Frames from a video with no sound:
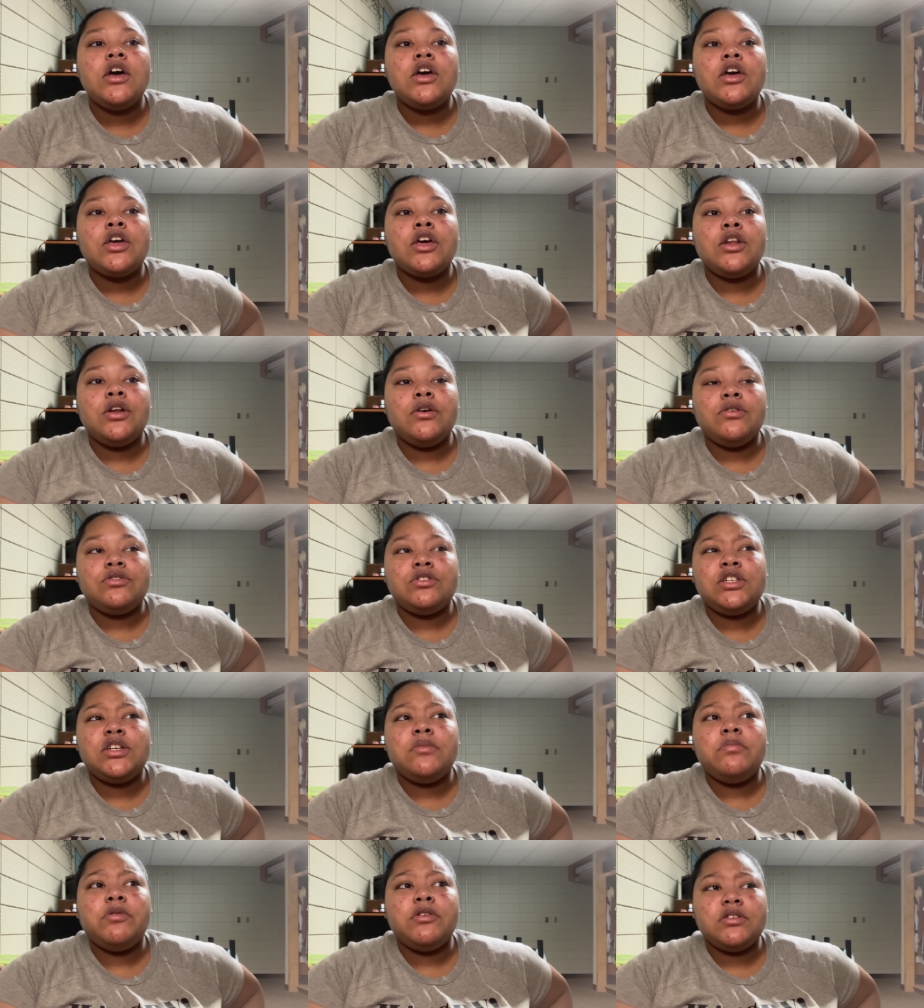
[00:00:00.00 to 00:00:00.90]
you know,
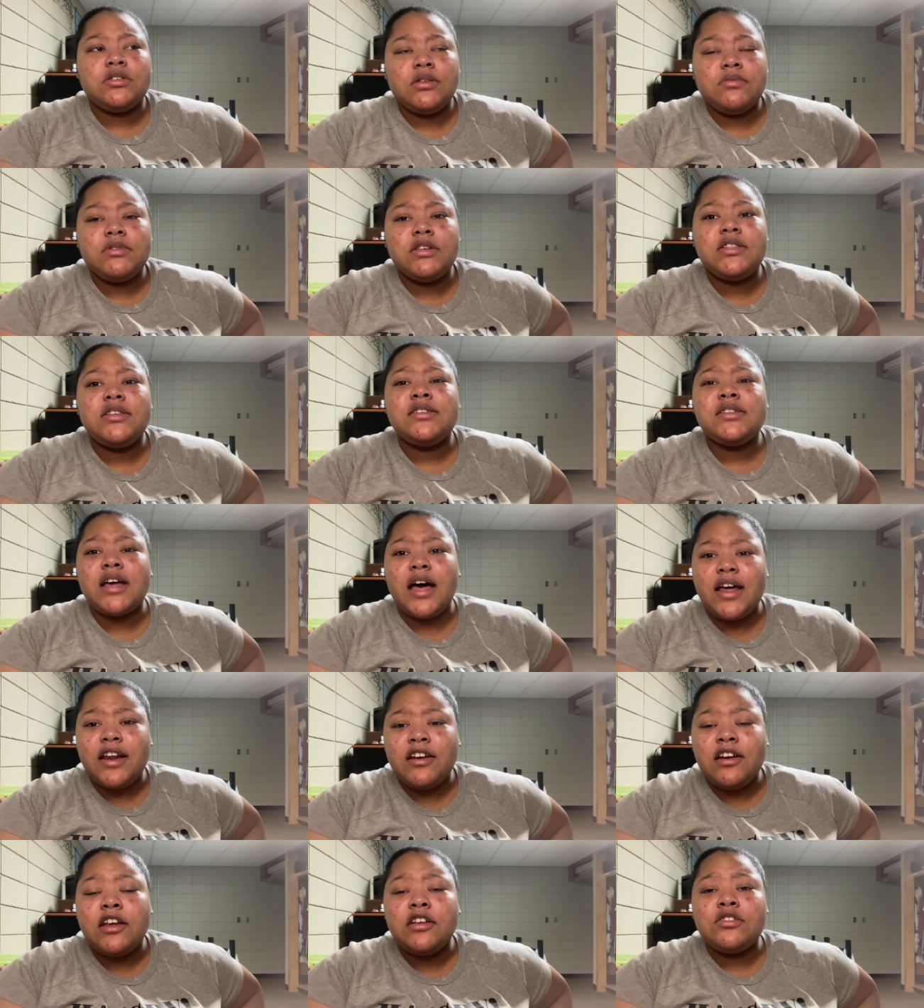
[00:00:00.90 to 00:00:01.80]
she pulls him to the side
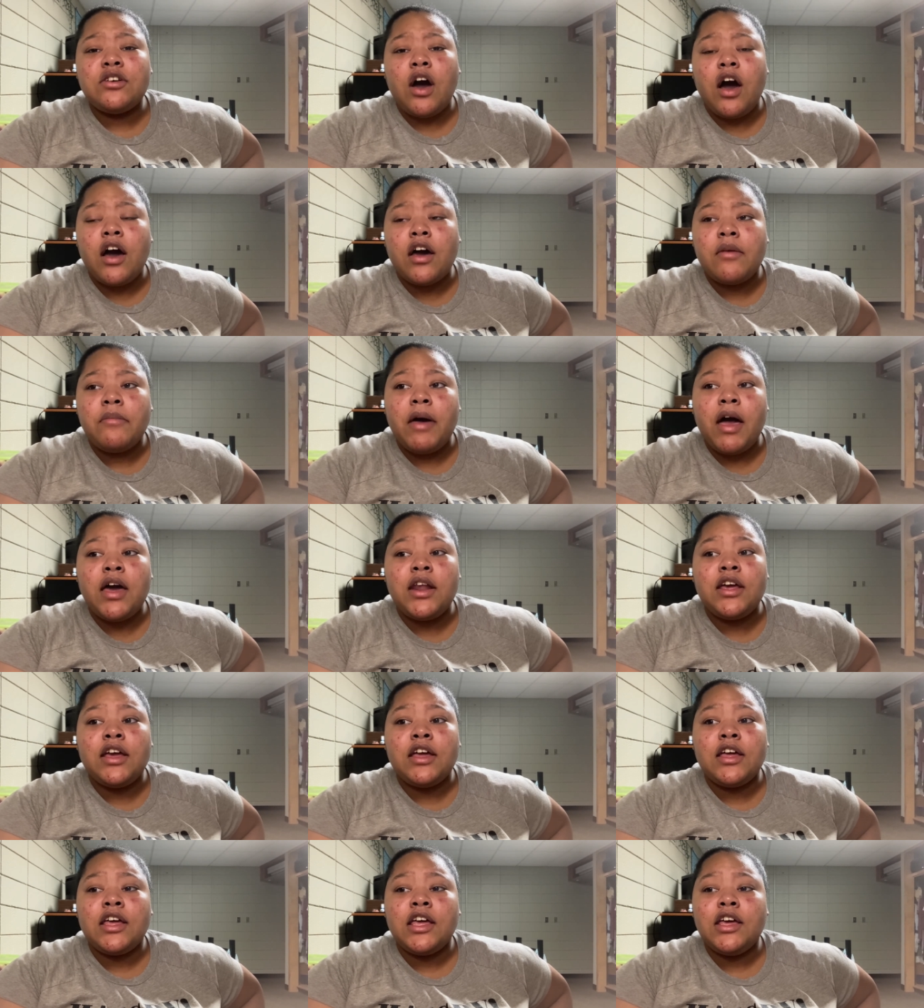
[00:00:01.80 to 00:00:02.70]
and they talk about
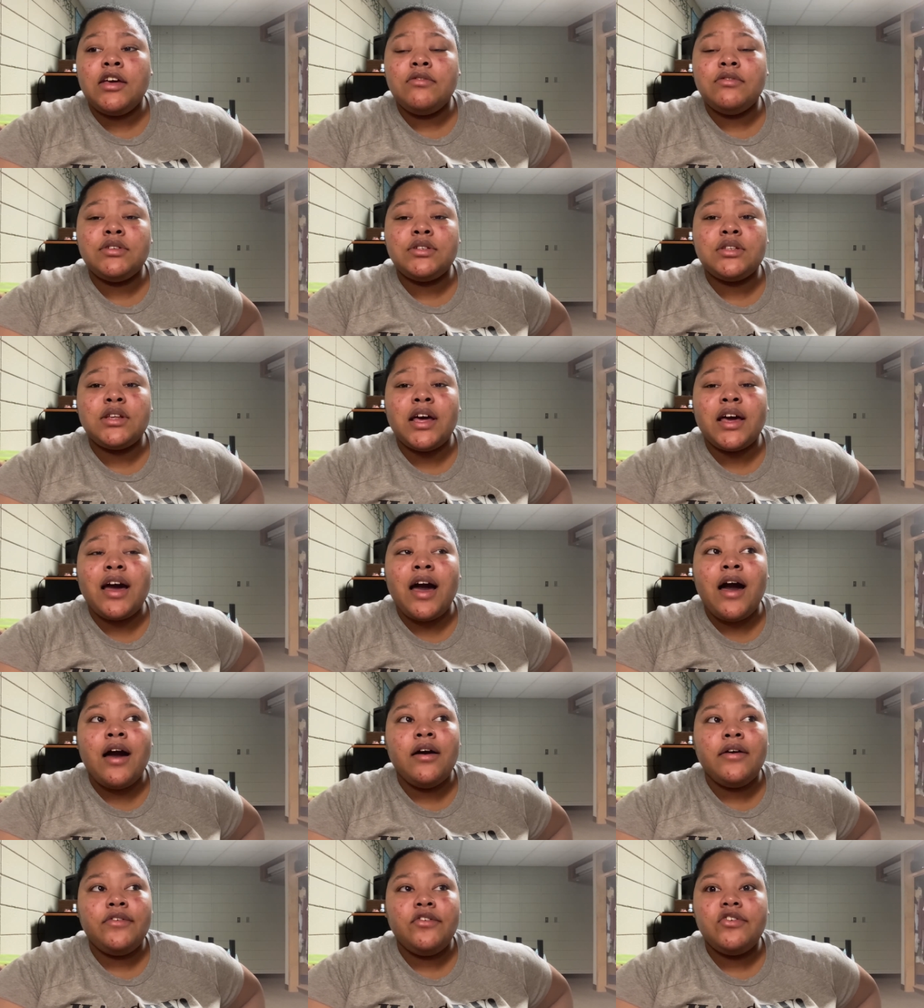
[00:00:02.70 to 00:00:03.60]
it. And he was like,
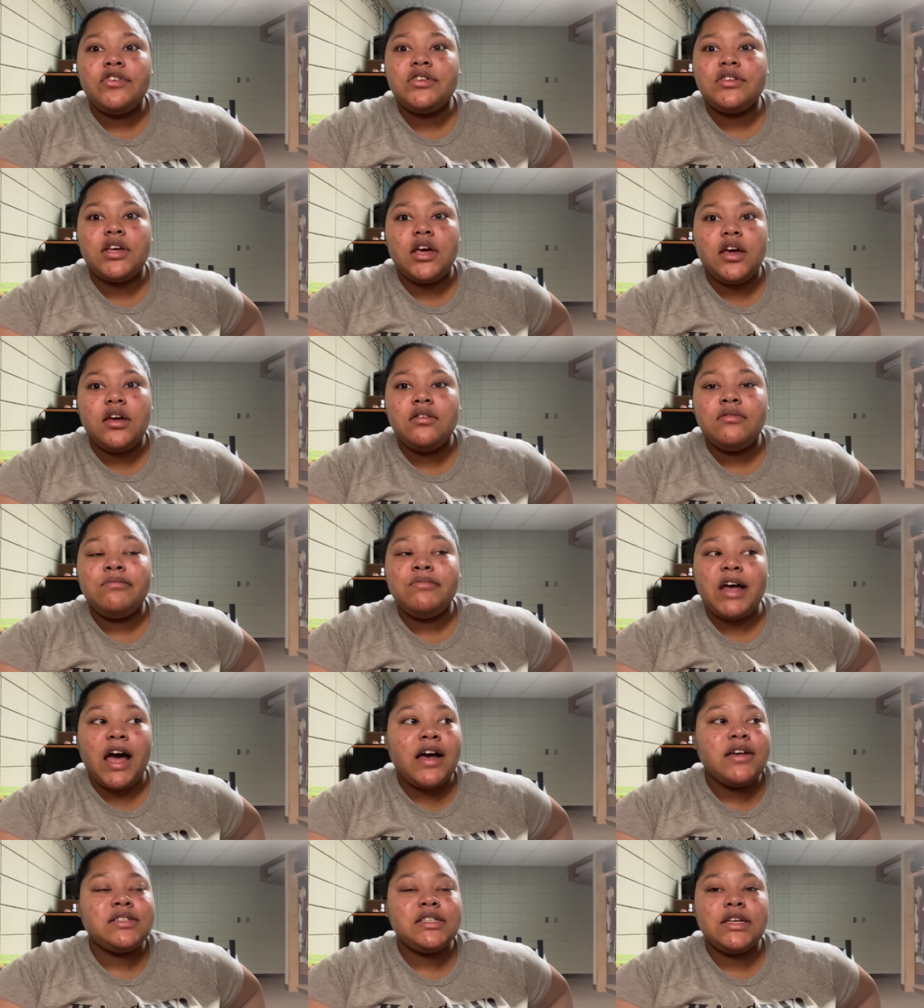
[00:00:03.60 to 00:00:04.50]
I understand.
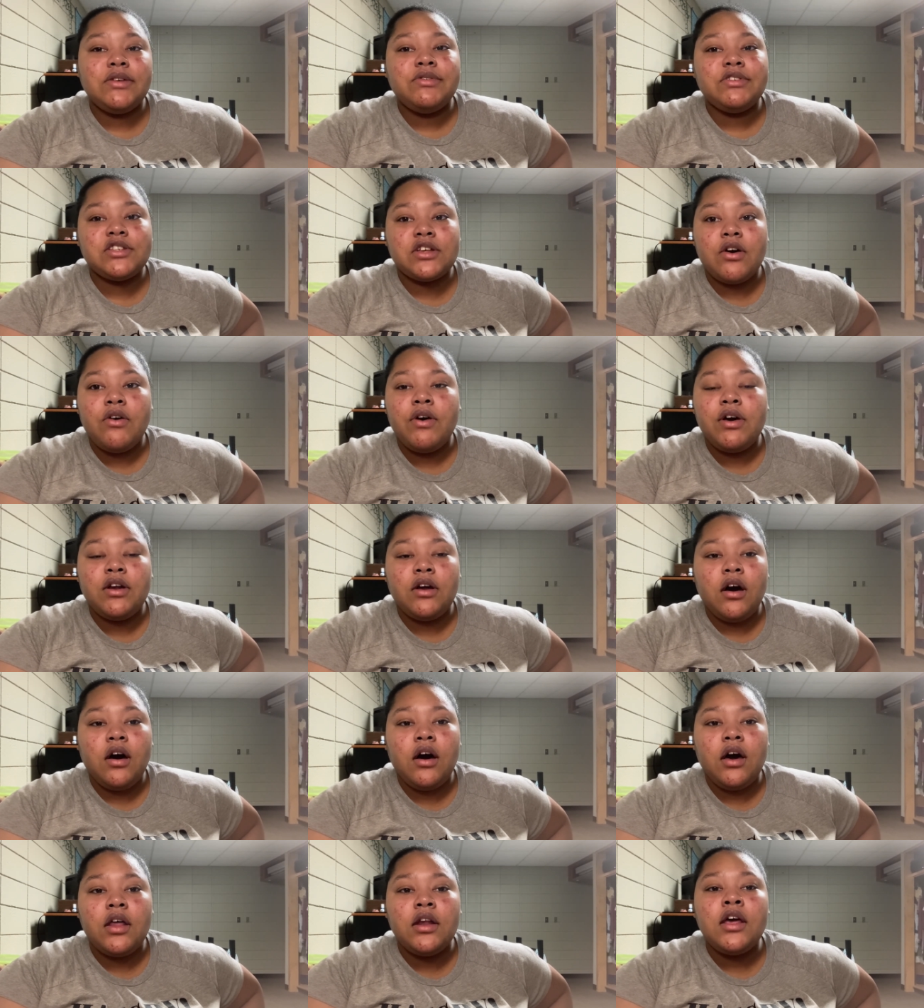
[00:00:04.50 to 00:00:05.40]
I see what's going
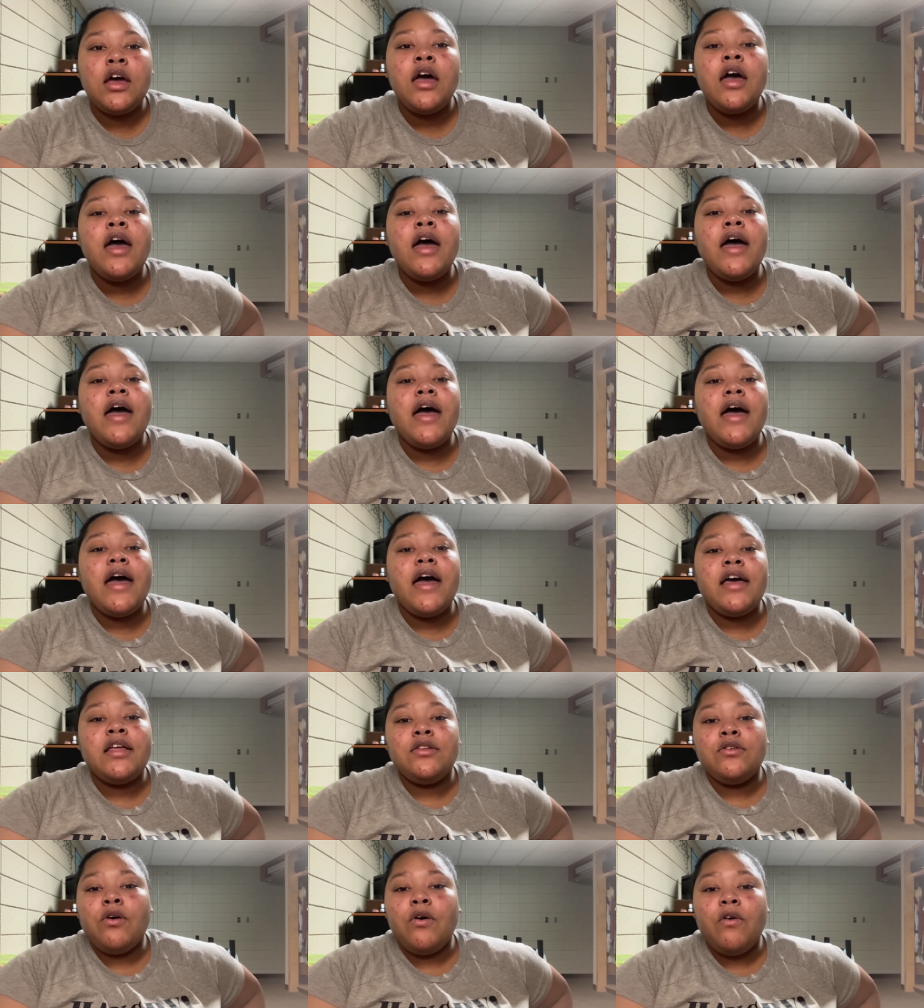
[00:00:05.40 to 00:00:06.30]
on.
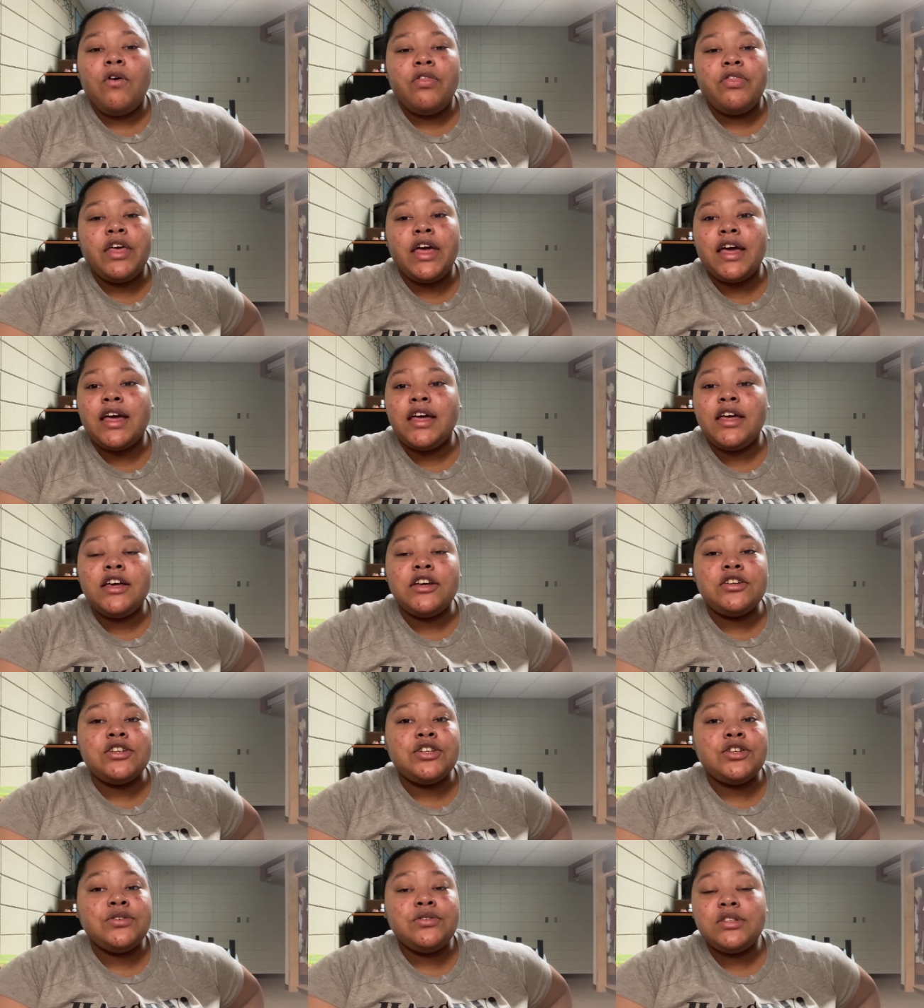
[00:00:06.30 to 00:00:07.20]
And the whole thing
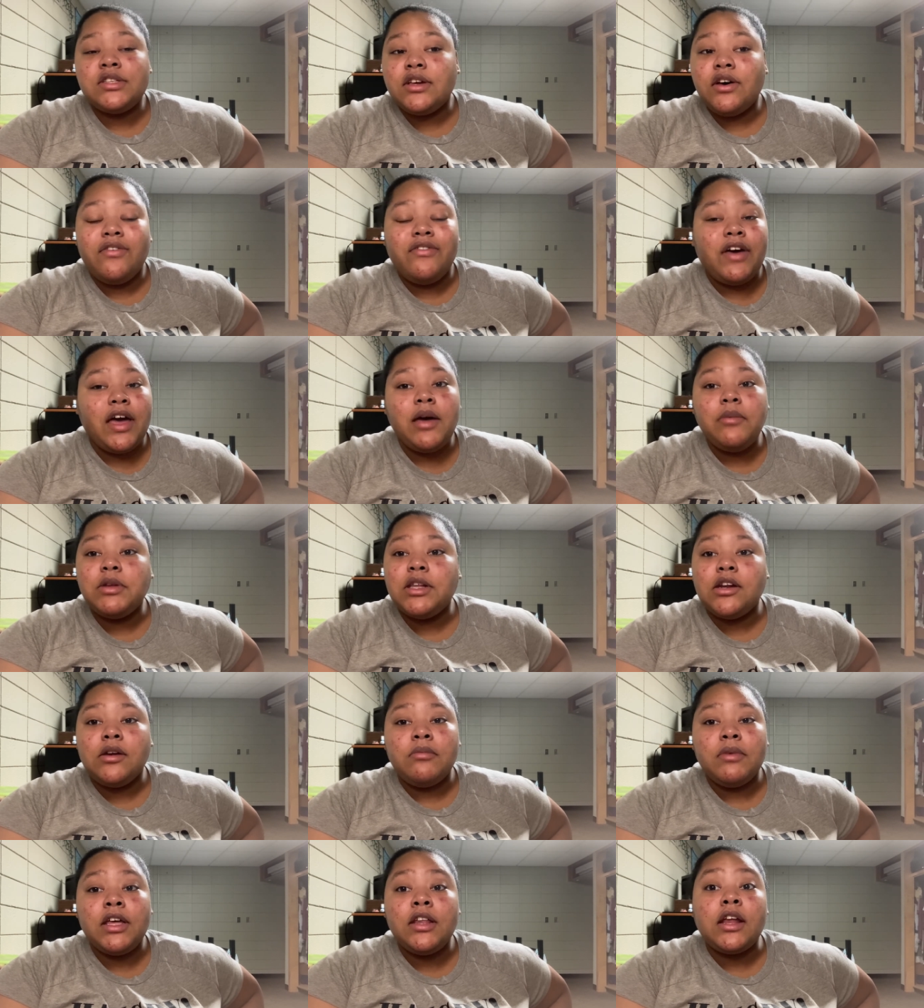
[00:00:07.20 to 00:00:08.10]
is, you still family to
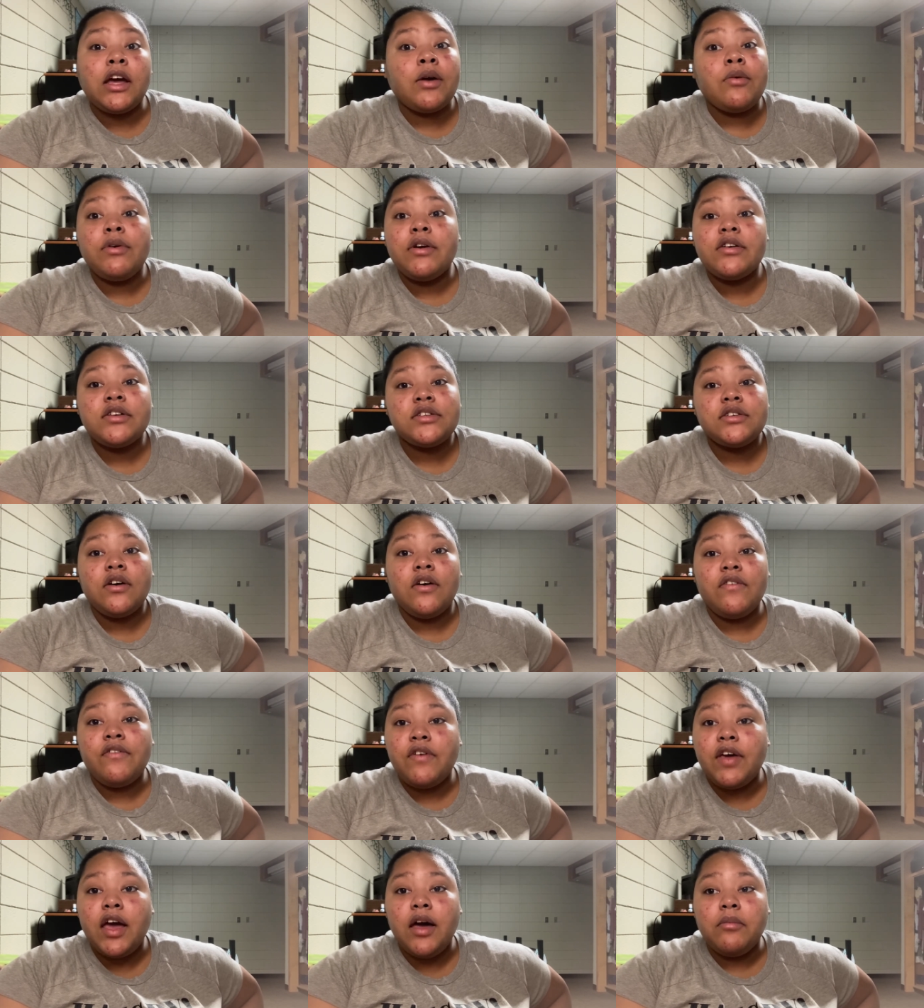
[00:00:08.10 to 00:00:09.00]
me. Like, we're still
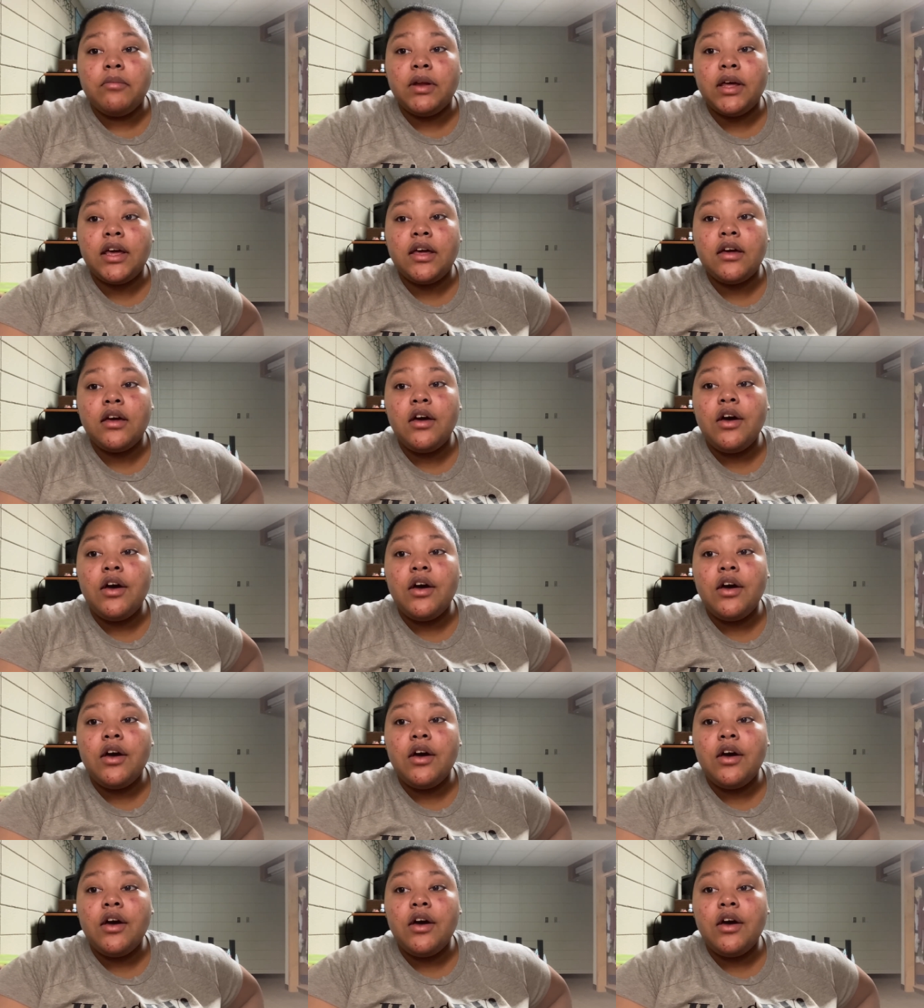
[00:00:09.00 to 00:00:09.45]
family.